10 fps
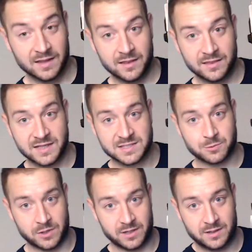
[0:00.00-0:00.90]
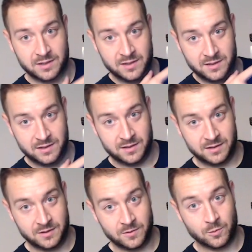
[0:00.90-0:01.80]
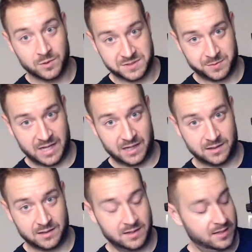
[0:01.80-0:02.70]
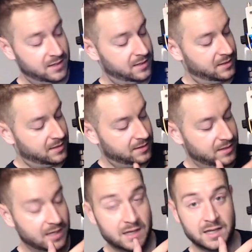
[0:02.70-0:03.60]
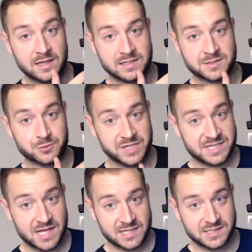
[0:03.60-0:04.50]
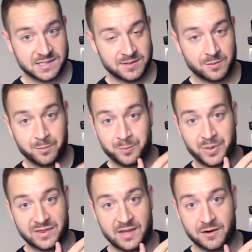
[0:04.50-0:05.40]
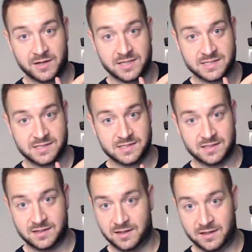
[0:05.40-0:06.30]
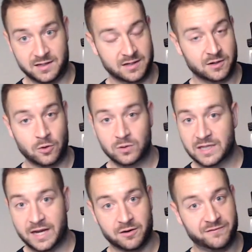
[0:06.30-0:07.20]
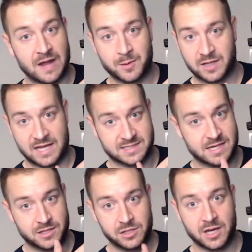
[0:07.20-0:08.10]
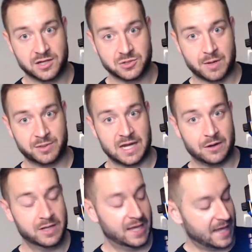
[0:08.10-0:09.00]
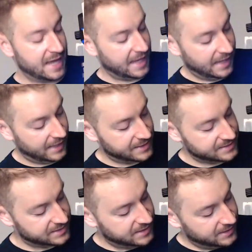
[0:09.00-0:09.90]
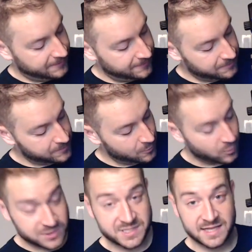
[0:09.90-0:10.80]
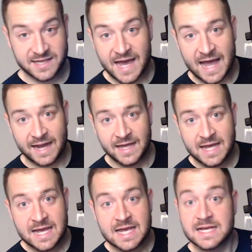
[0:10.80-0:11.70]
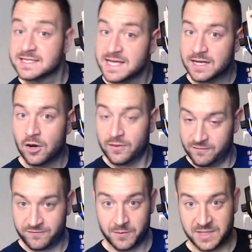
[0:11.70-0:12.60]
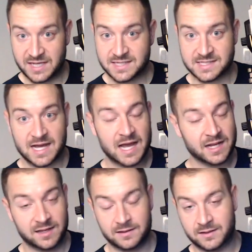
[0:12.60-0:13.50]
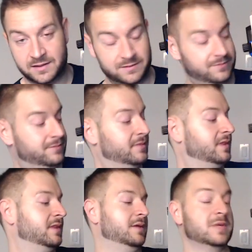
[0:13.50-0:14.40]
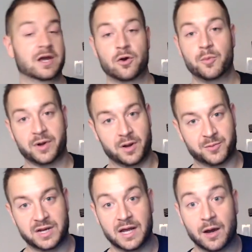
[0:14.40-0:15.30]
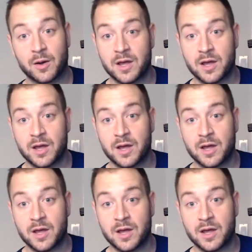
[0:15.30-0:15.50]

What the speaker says: This one was a pain. It is recessed, but there is a whole layer of fiberglass there that you got to Dremel out. And worse than that is that from the inside, I'm not going to open it up right now.